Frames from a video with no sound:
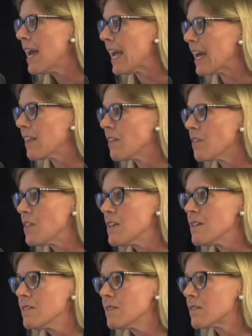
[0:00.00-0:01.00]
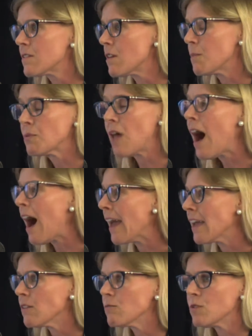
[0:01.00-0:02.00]
And these
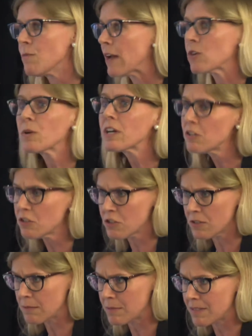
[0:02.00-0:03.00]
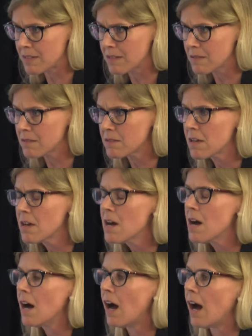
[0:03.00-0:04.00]
apply no matter where you're doing business.
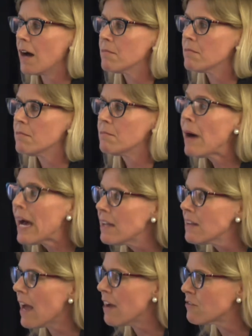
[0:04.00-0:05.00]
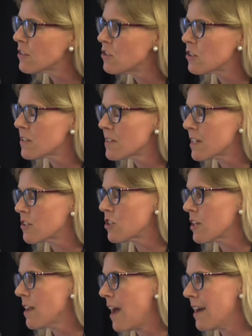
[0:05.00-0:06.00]
But every
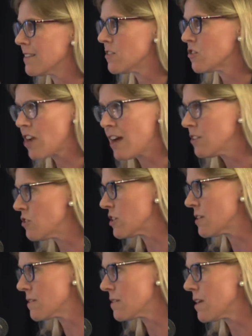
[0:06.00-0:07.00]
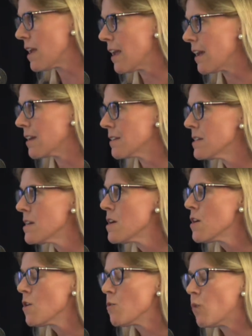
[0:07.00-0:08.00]
jurisdiction has its challenges. And
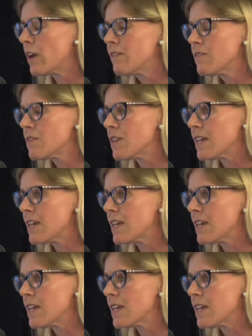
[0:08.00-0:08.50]
one of the